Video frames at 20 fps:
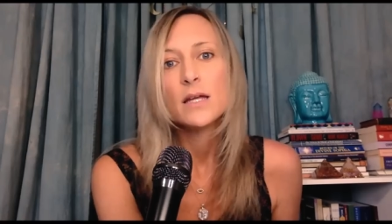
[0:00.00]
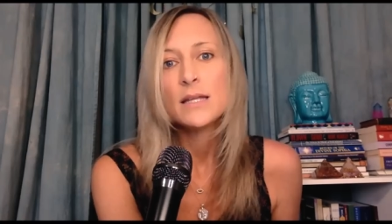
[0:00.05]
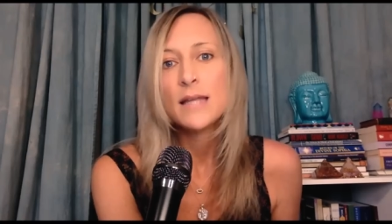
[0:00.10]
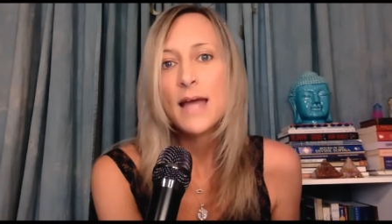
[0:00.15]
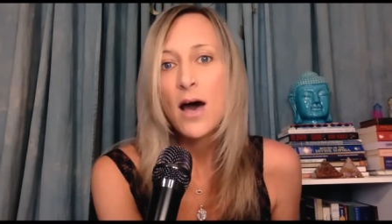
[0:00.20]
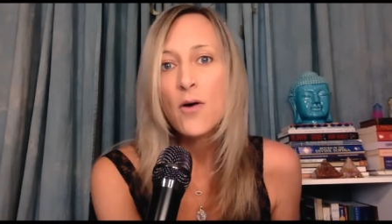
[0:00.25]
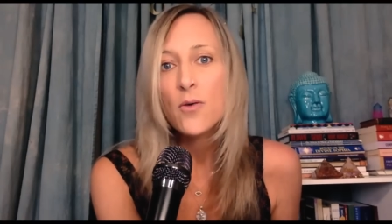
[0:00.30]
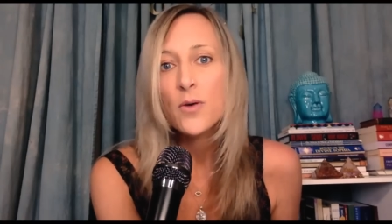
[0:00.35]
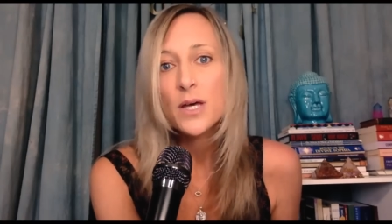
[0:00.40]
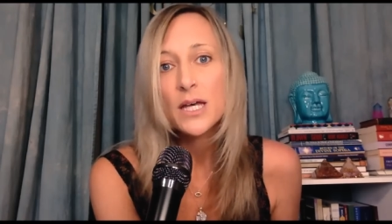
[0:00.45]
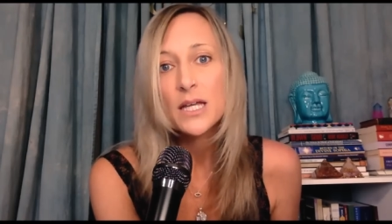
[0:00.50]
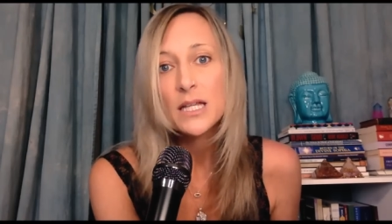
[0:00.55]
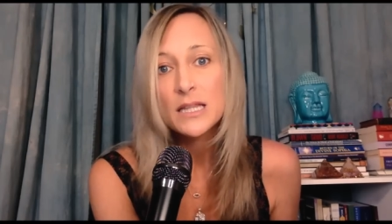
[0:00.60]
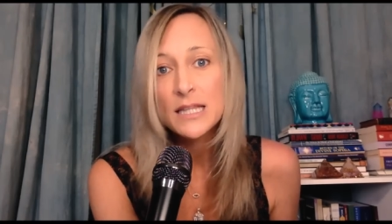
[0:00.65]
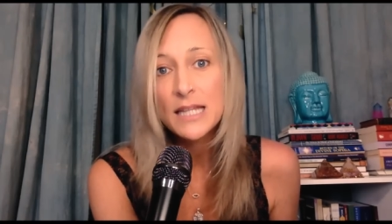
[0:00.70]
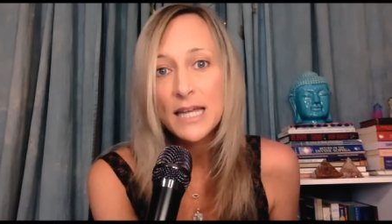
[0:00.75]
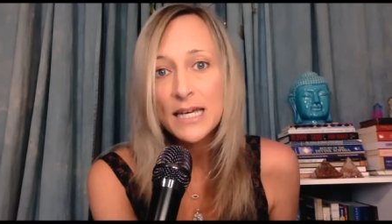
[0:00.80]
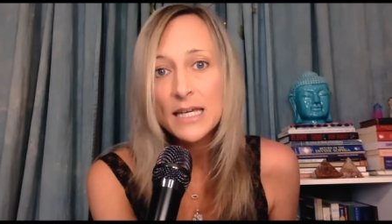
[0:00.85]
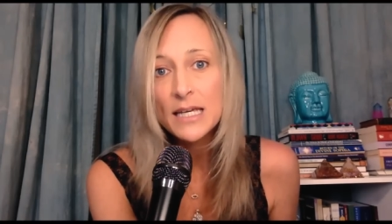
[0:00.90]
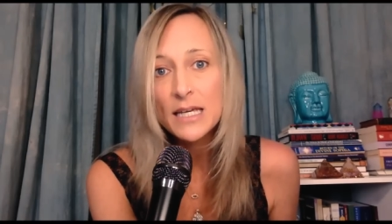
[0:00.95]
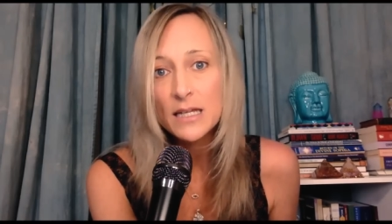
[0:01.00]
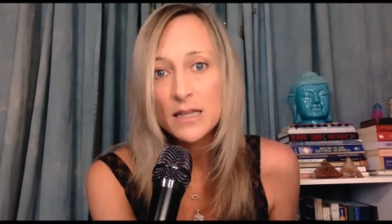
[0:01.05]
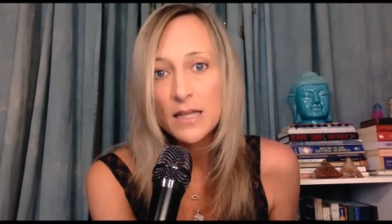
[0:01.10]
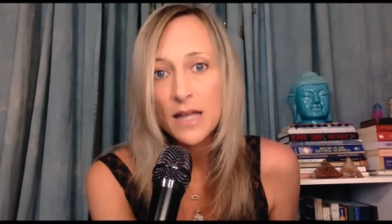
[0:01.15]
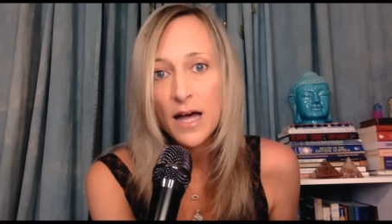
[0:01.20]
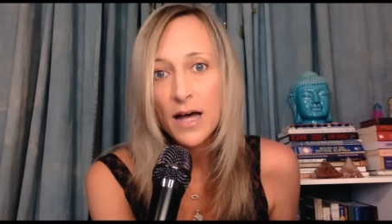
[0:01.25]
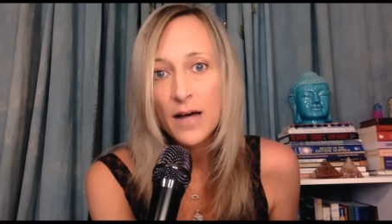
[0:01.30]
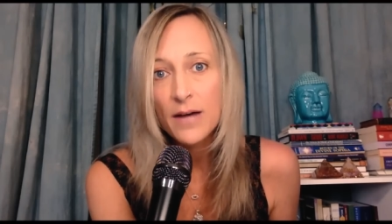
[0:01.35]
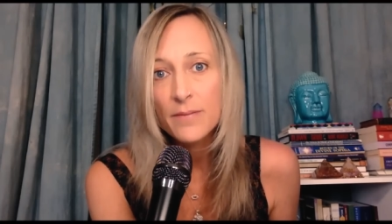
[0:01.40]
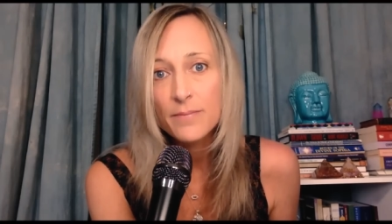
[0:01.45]
Now,
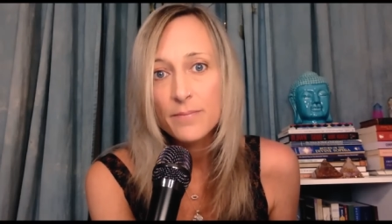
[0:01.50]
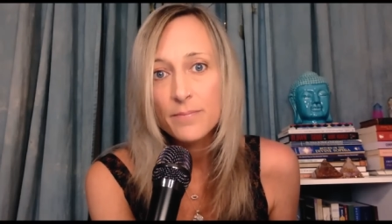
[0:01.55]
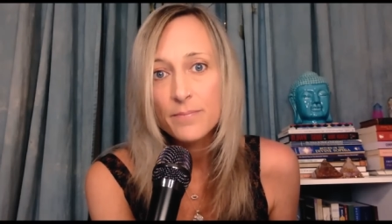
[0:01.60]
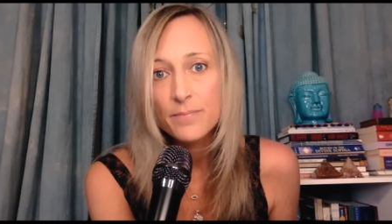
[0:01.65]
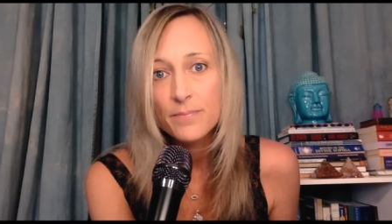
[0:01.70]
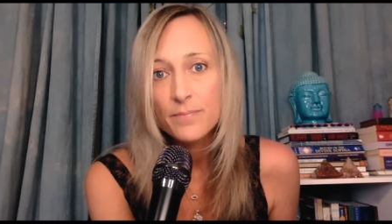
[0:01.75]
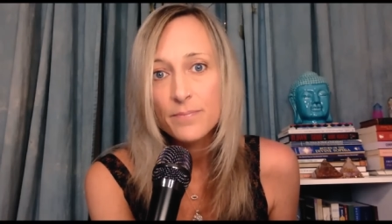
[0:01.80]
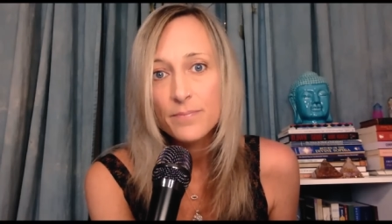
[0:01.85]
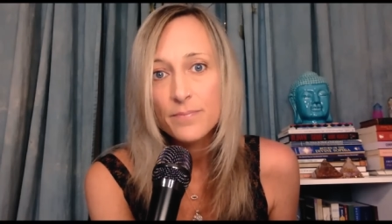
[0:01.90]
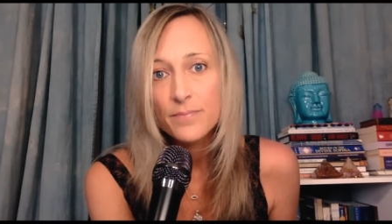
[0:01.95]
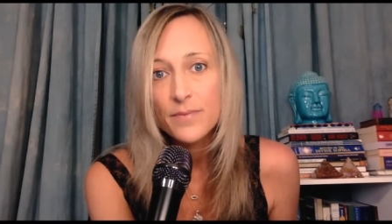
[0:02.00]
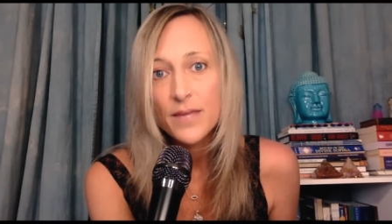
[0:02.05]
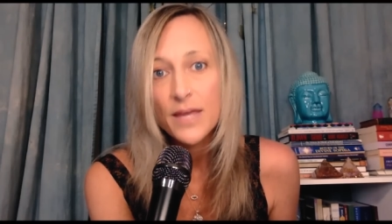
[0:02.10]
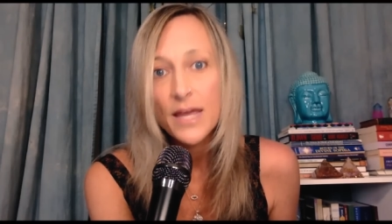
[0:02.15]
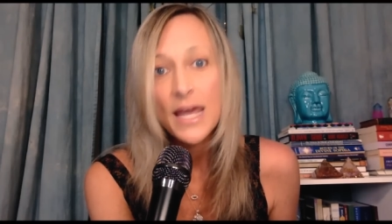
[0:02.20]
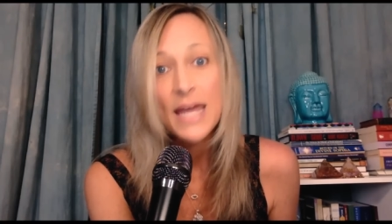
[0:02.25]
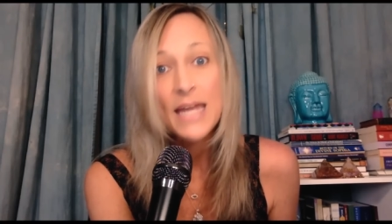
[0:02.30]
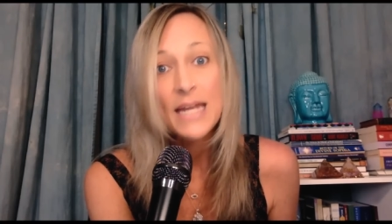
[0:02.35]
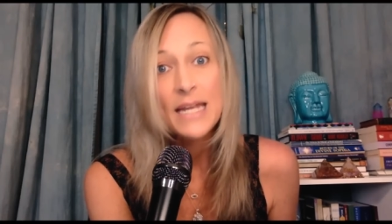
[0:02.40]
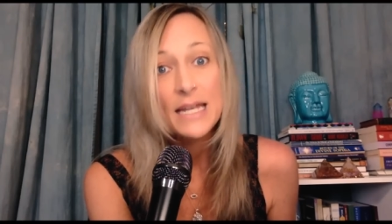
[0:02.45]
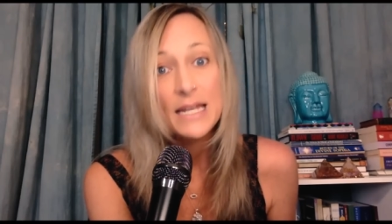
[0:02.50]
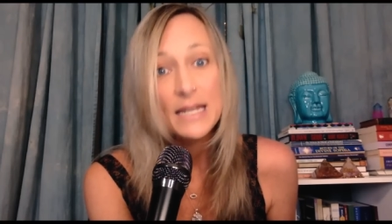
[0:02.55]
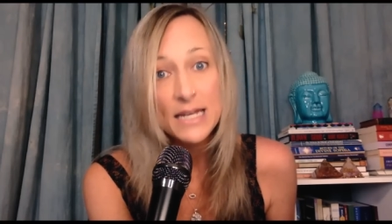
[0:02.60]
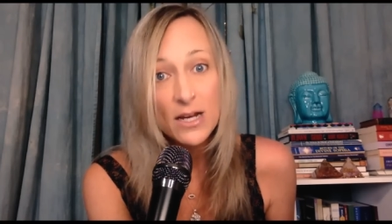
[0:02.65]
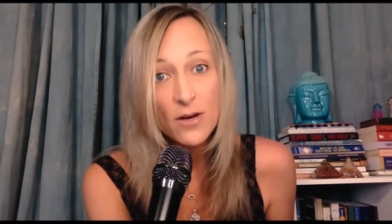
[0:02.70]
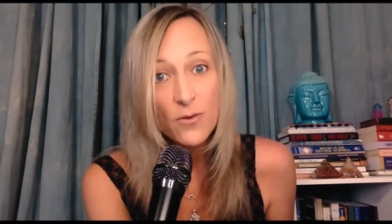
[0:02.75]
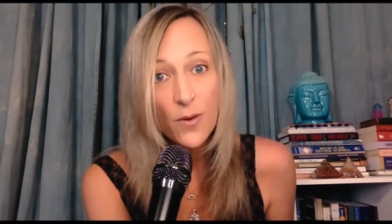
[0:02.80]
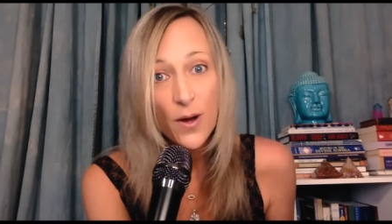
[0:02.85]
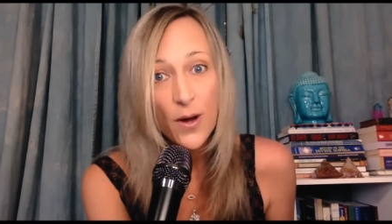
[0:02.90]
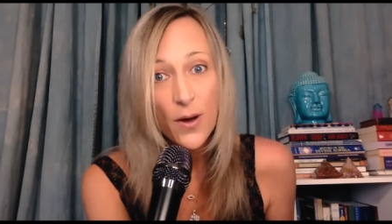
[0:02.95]
Caligula and
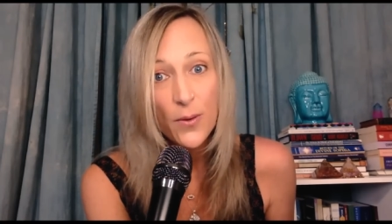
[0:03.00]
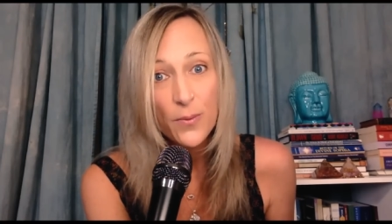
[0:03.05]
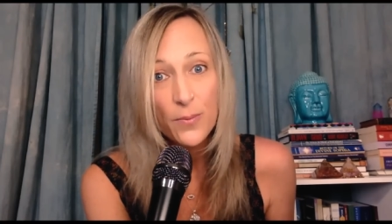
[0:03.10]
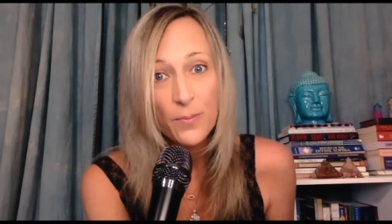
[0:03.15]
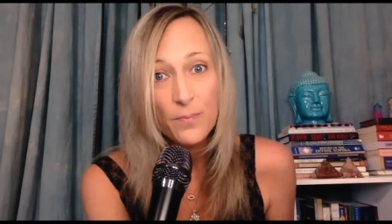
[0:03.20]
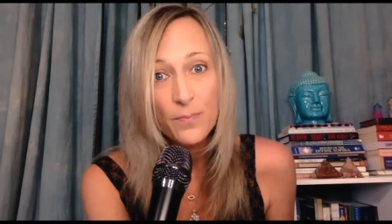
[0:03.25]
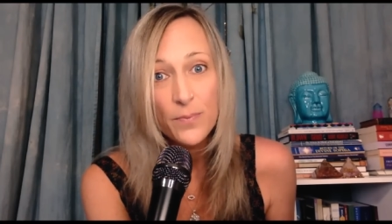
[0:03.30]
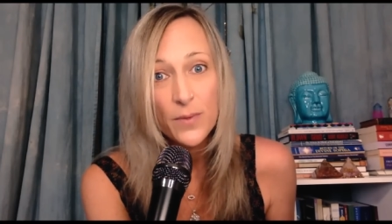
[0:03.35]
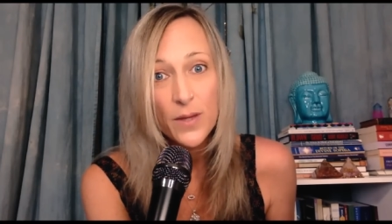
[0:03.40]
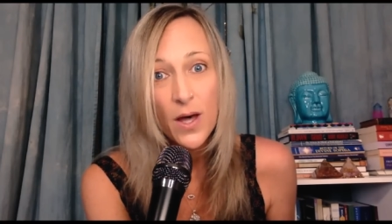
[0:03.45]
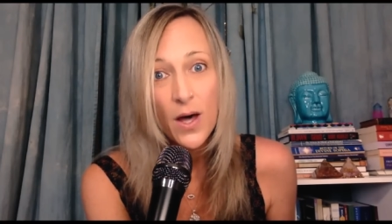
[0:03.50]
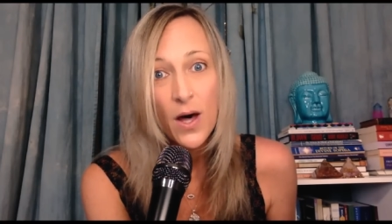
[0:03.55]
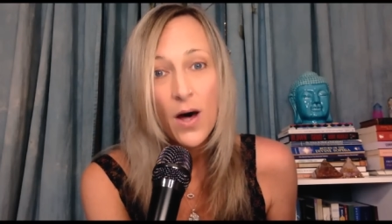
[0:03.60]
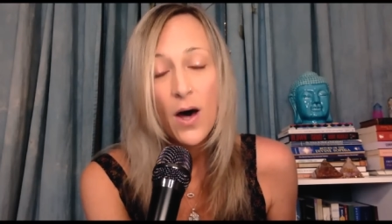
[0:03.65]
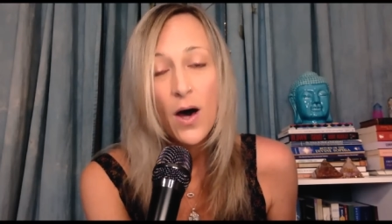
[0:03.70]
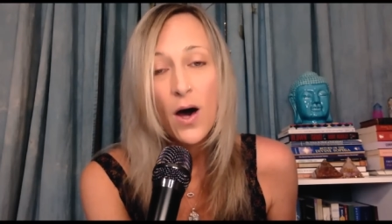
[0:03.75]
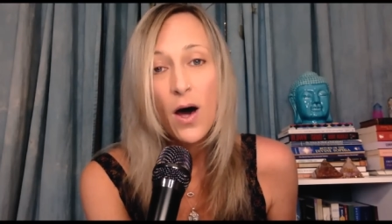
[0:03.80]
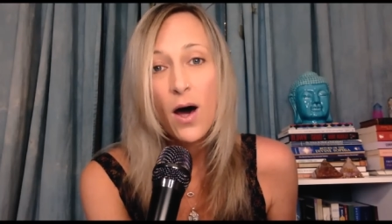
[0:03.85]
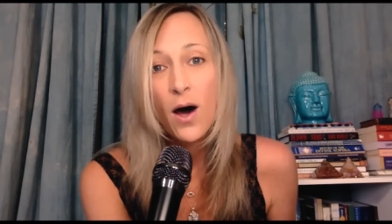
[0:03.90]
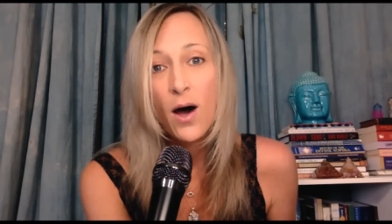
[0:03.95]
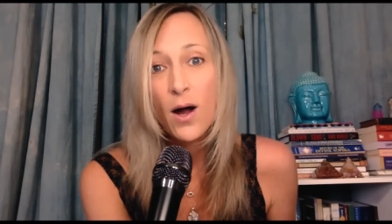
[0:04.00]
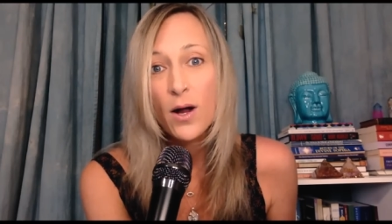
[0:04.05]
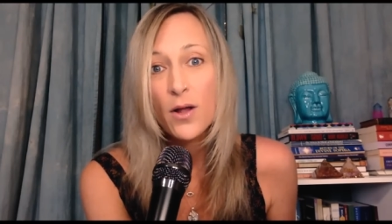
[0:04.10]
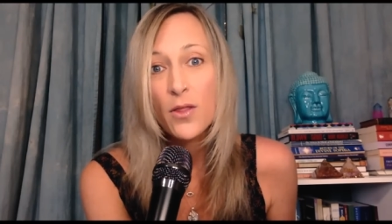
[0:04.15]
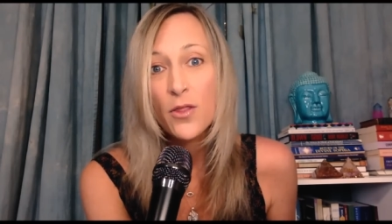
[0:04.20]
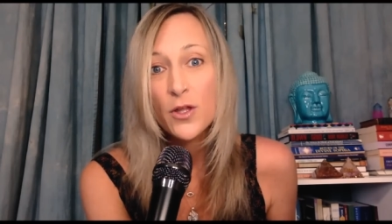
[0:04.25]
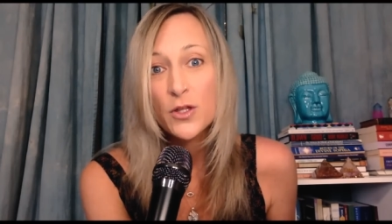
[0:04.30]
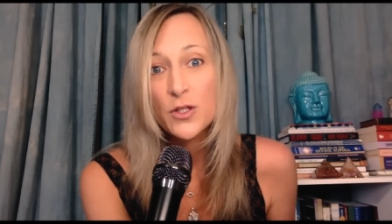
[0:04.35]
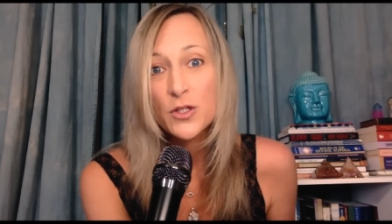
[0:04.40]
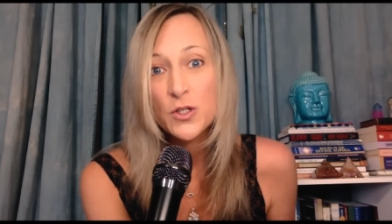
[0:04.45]
Nero are
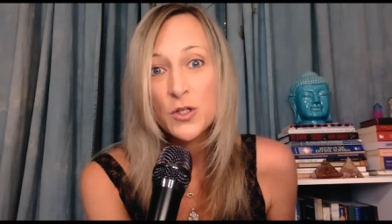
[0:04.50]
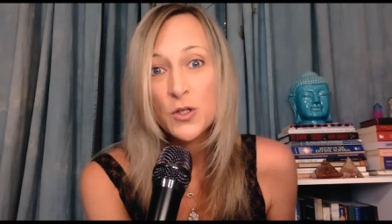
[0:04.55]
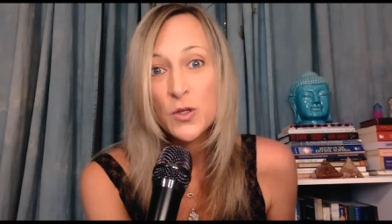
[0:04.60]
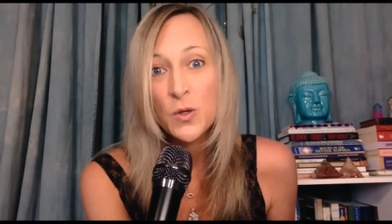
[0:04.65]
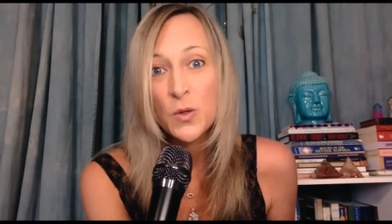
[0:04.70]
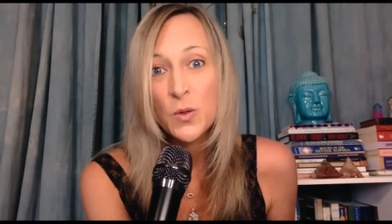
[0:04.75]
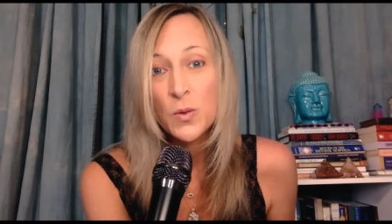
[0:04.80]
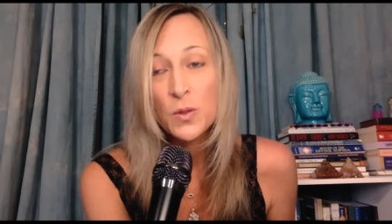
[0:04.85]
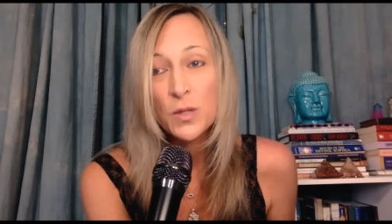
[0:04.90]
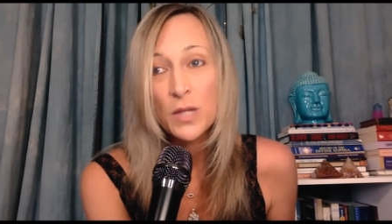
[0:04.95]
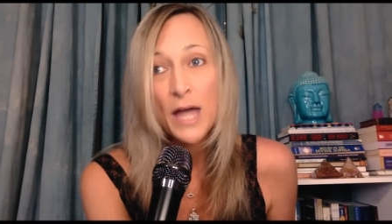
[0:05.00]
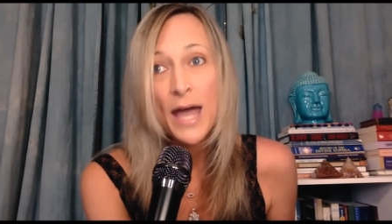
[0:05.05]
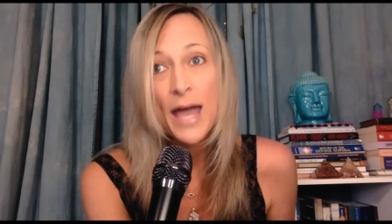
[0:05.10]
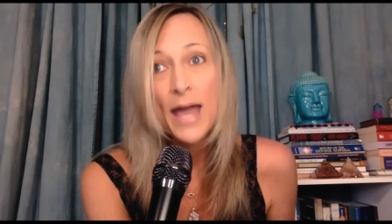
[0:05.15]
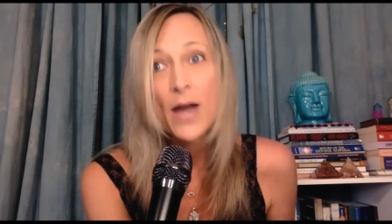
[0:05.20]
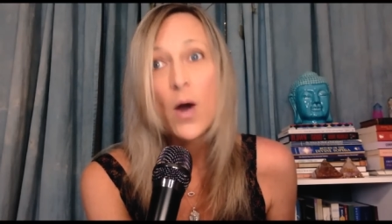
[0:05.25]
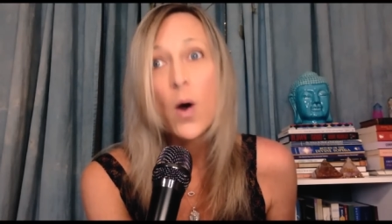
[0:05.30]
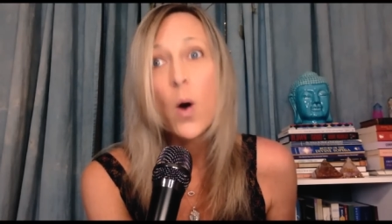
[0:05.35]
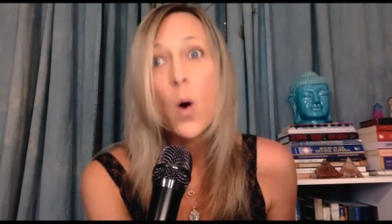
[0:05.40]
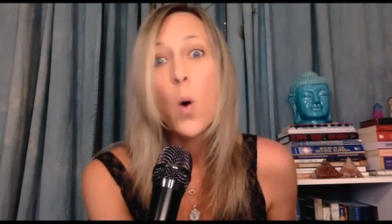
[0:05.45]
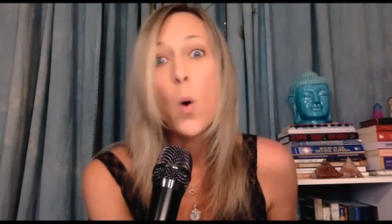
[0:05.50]
the two, like,